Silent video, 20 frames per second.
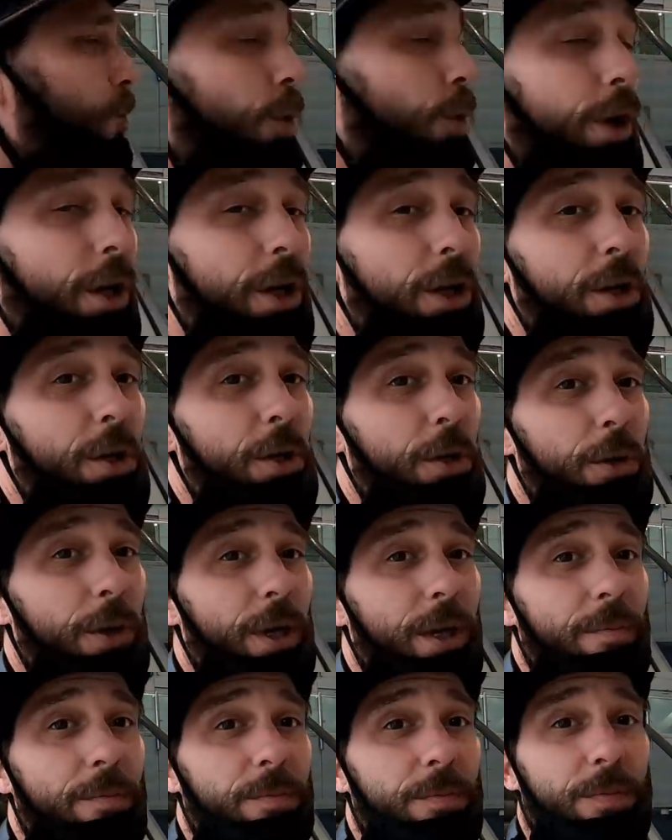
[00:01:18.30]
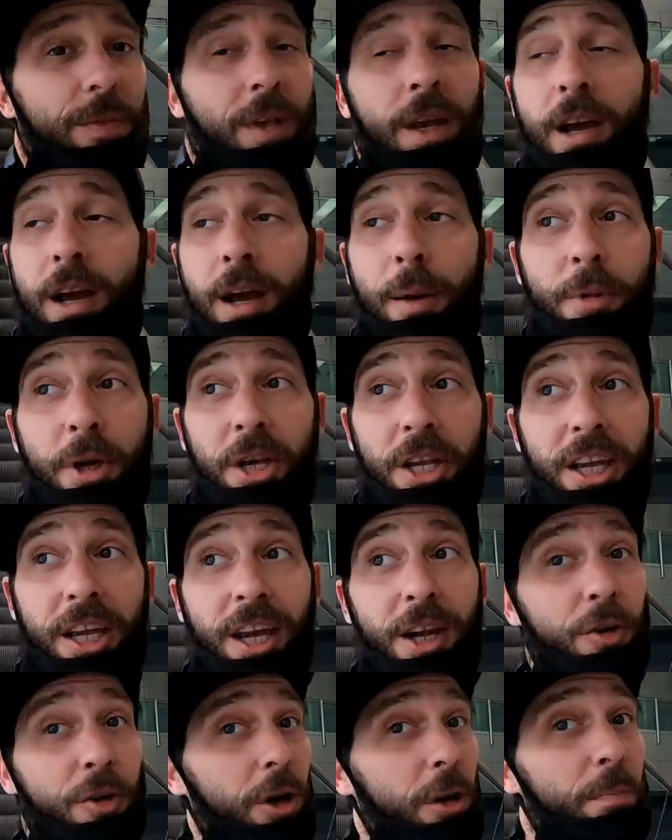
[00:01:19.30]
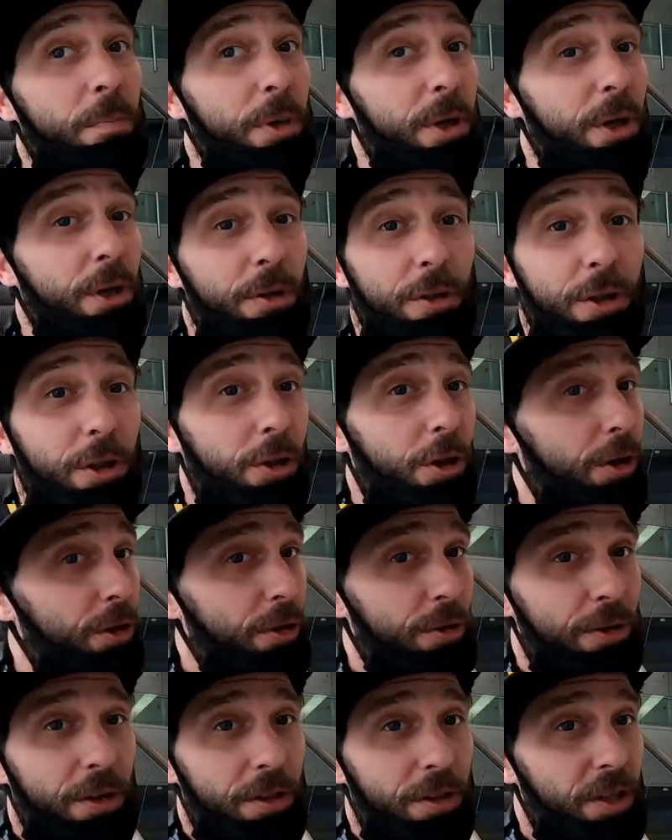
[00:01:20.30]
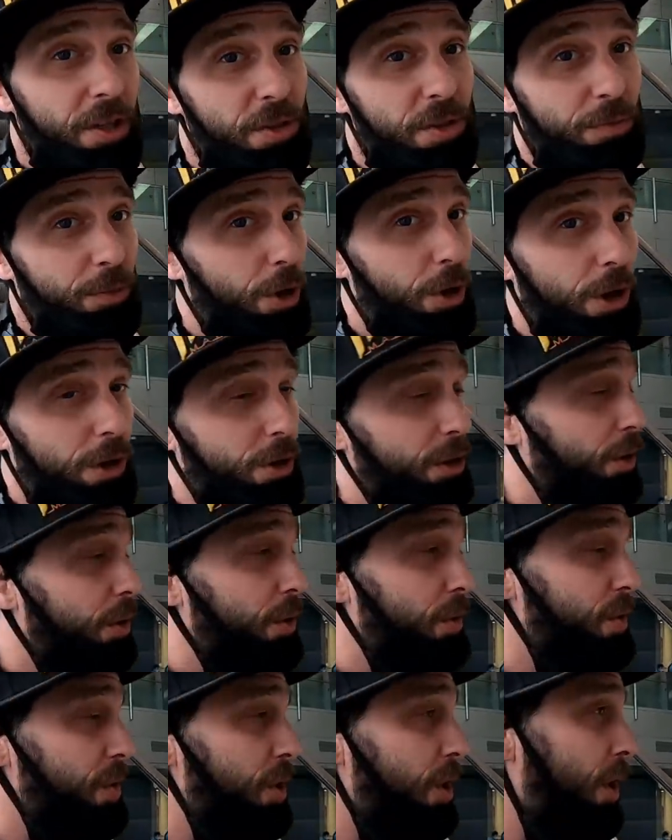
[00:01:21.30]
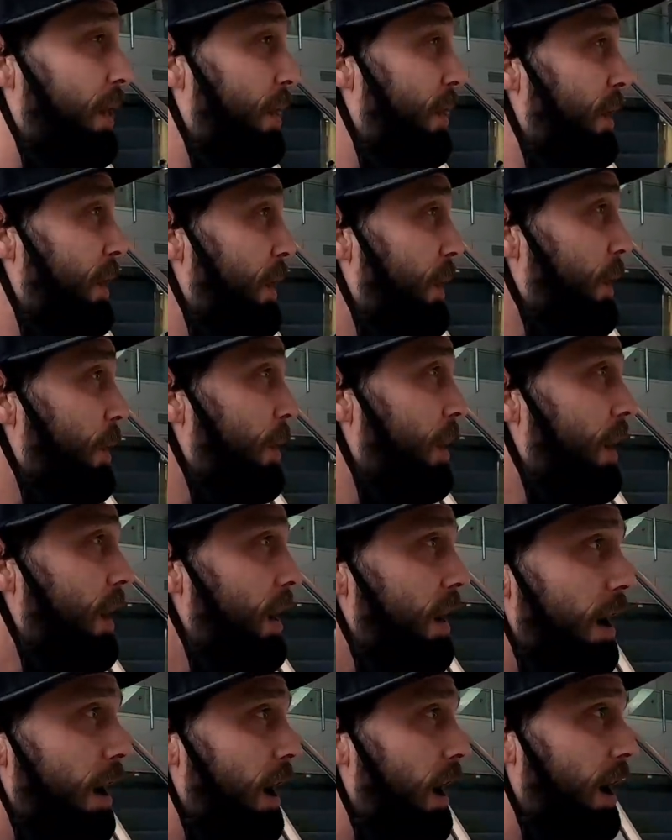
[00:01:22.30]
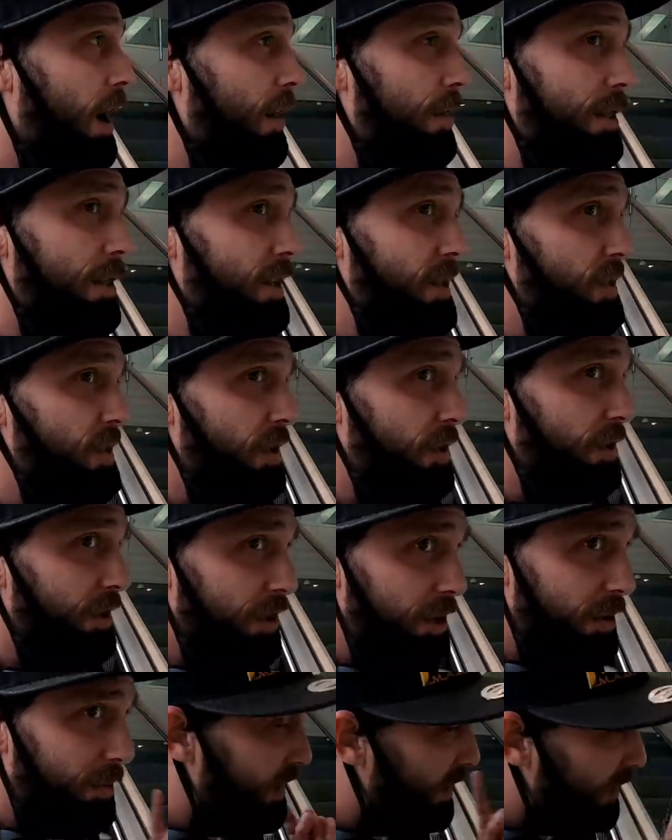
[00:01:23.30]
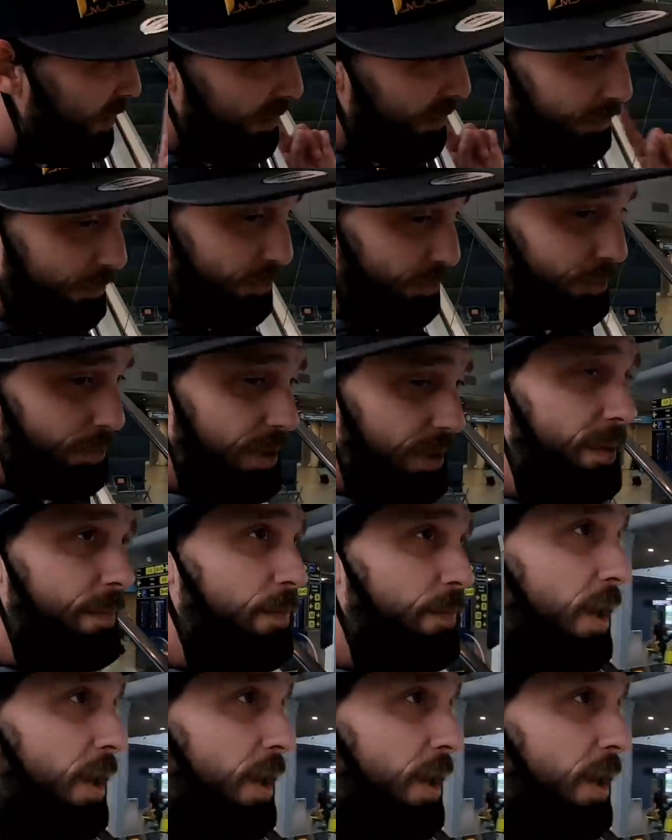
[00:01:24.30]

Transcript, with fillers: we're gonna do it. I'm gonna get grumpier the longer that this vlog goes on, though. Uh, things aren't gonna be good for me.